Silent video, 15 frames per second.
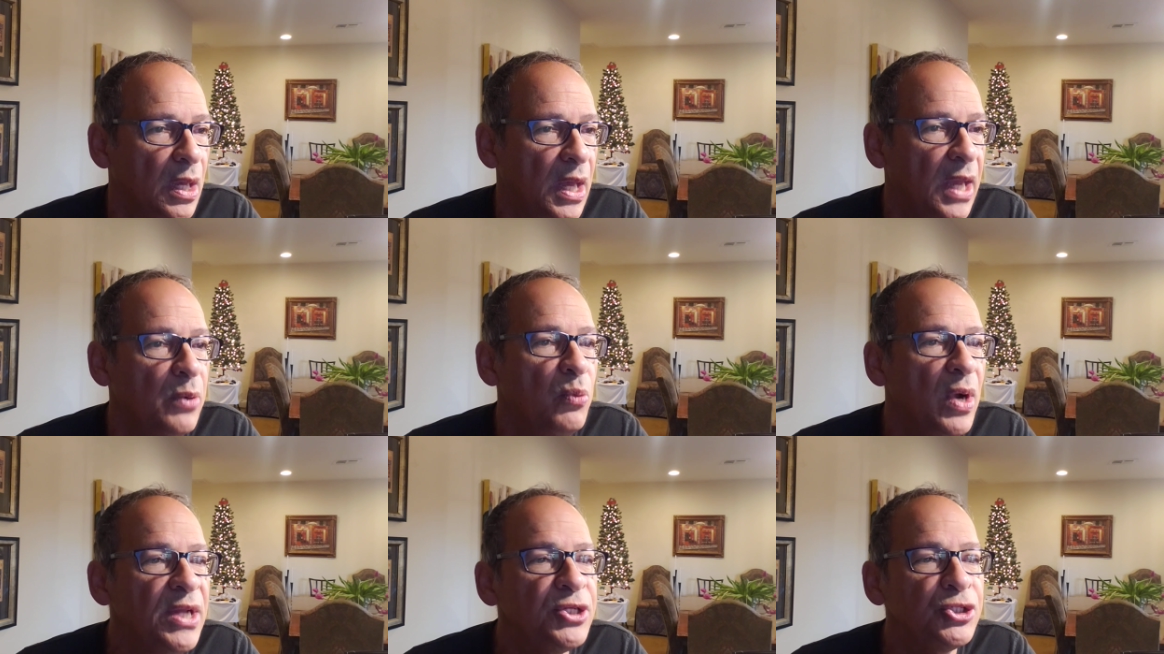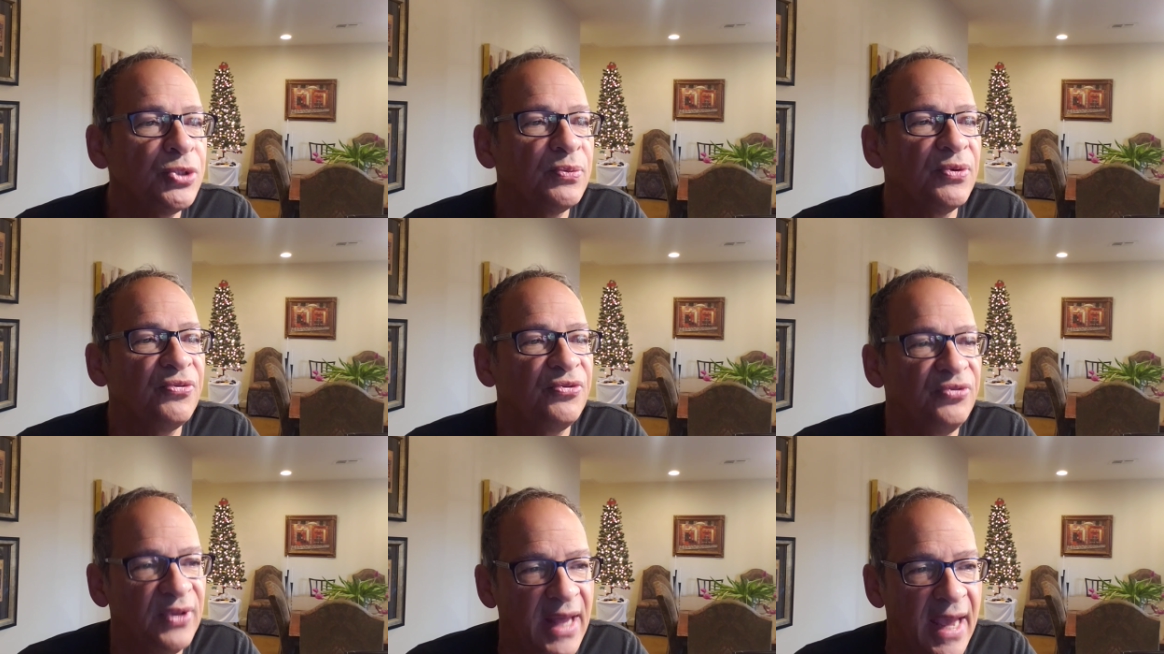I want to
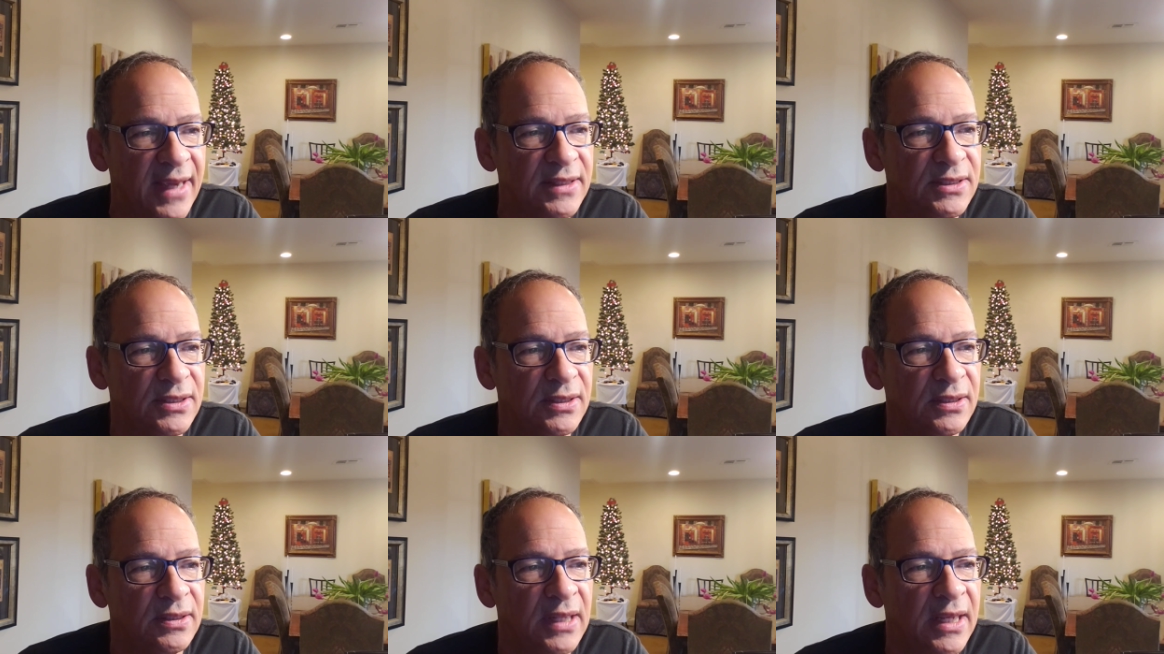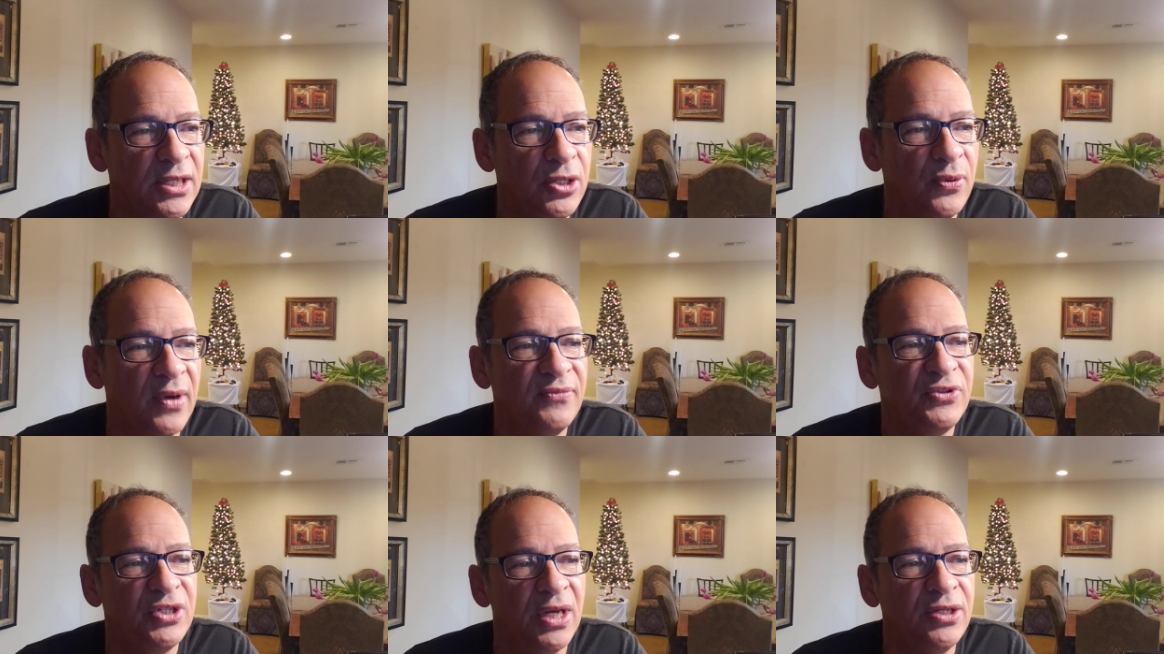reflect that you
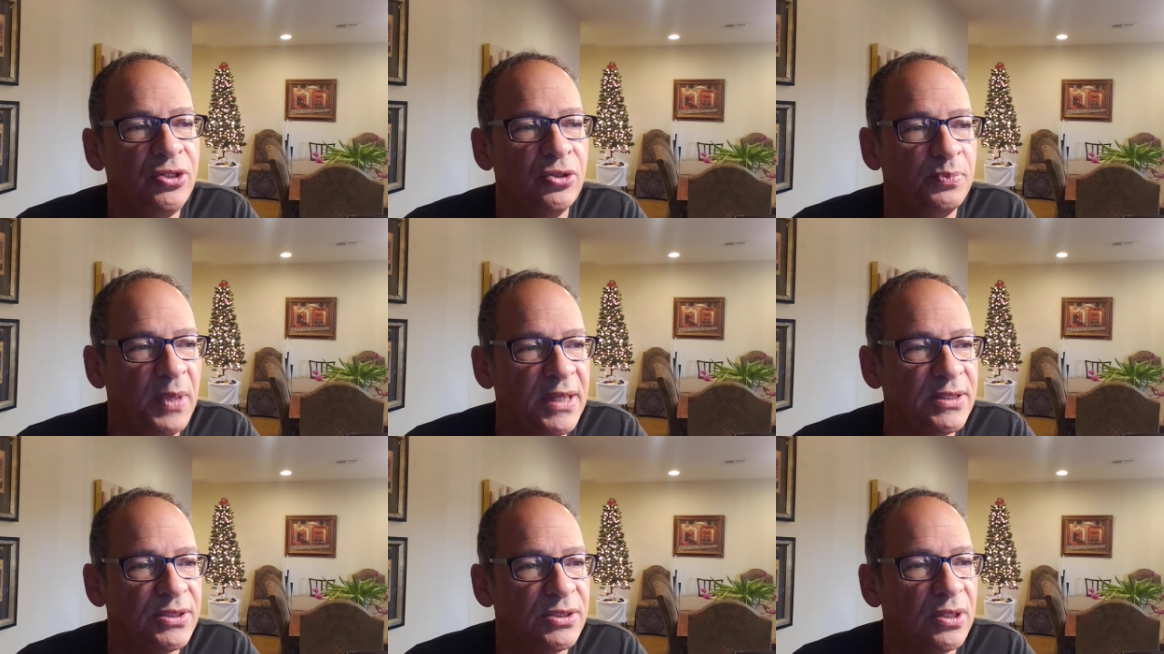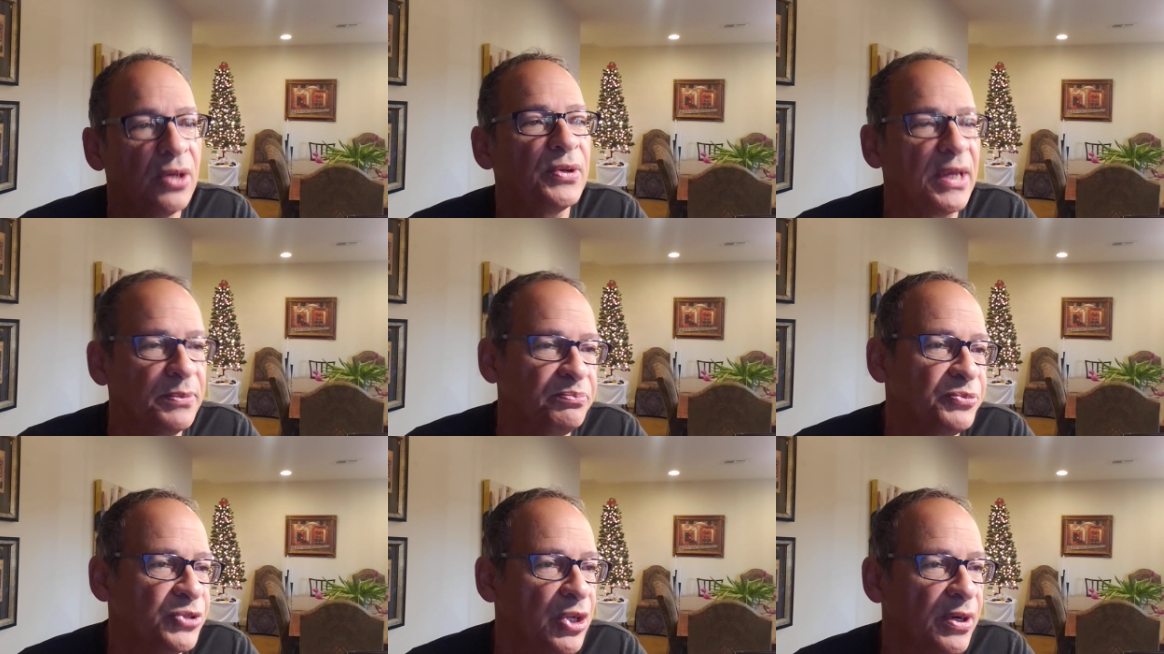have done your best.
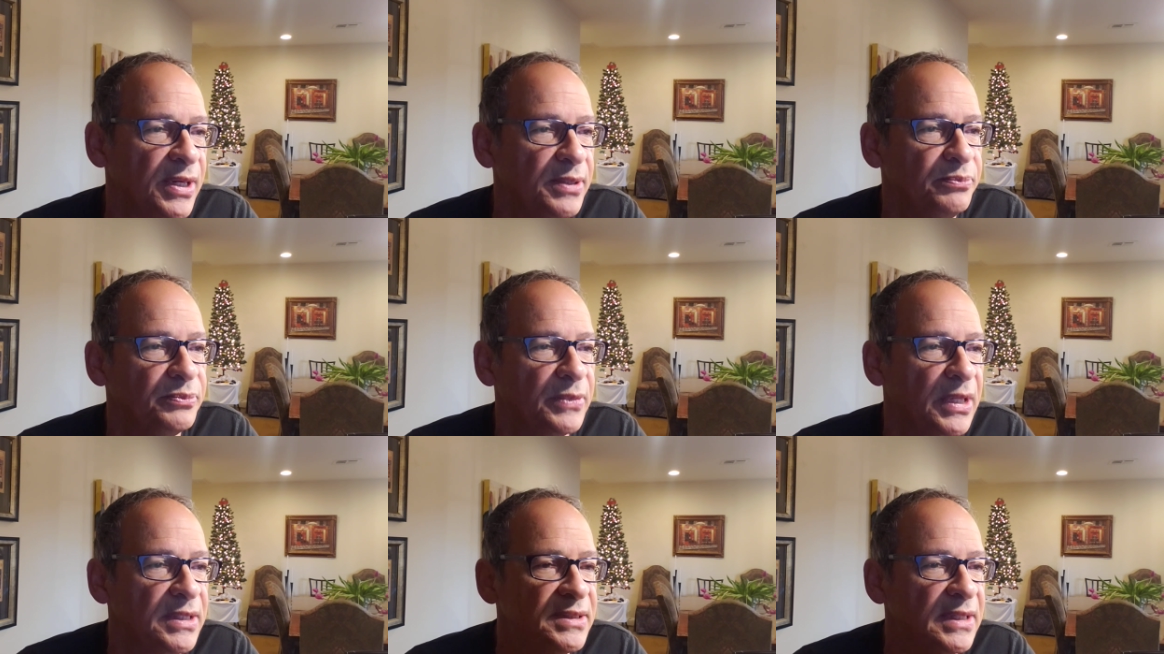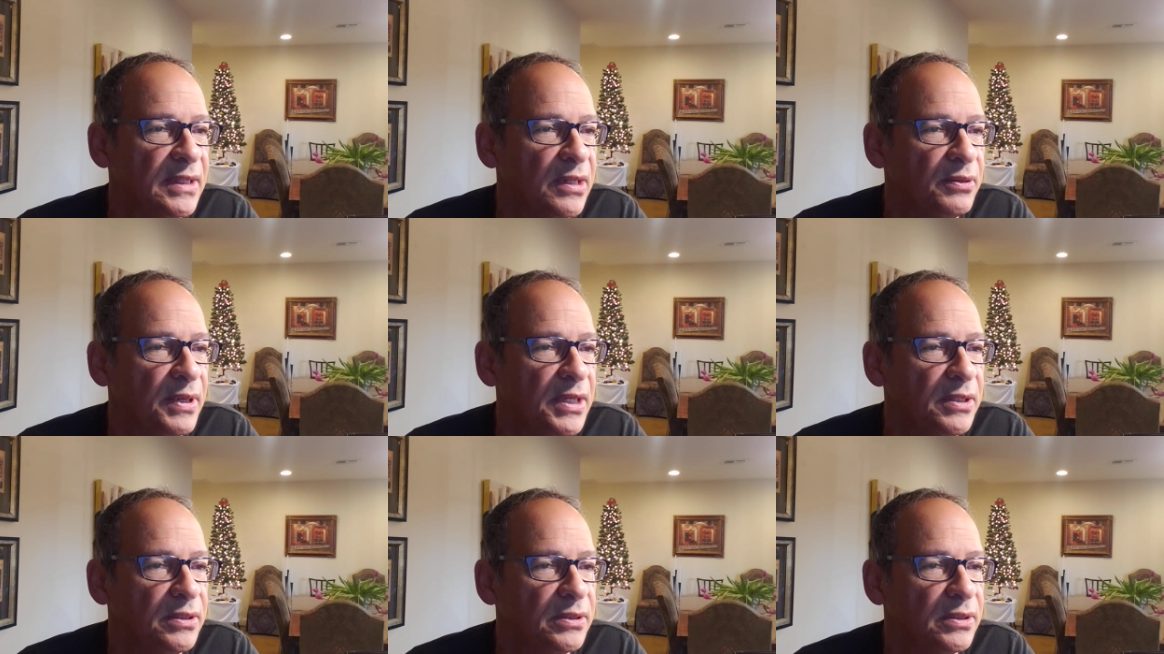Okay, sorry, I said that already.